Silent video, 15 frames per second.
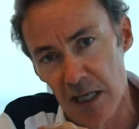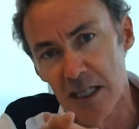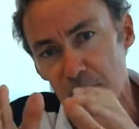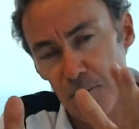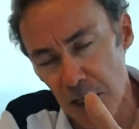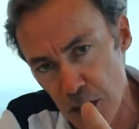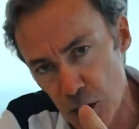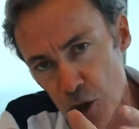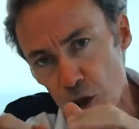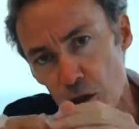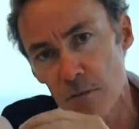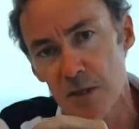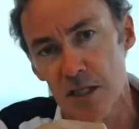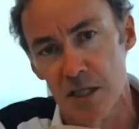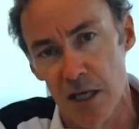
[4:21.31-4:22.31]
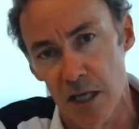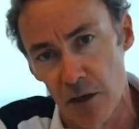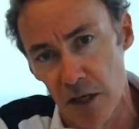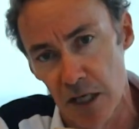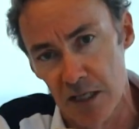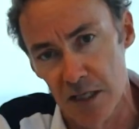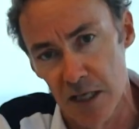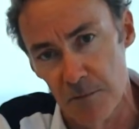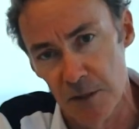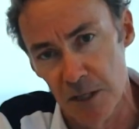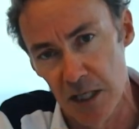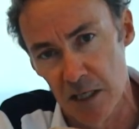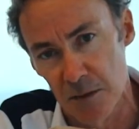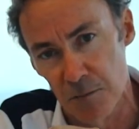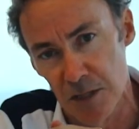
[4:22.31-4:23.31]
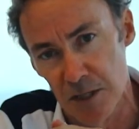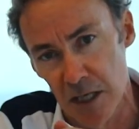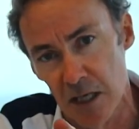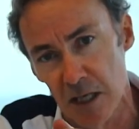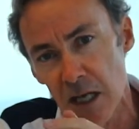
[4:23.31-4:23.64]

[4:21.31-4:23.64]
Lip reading: Let's be a doomsdayer and accept 6%.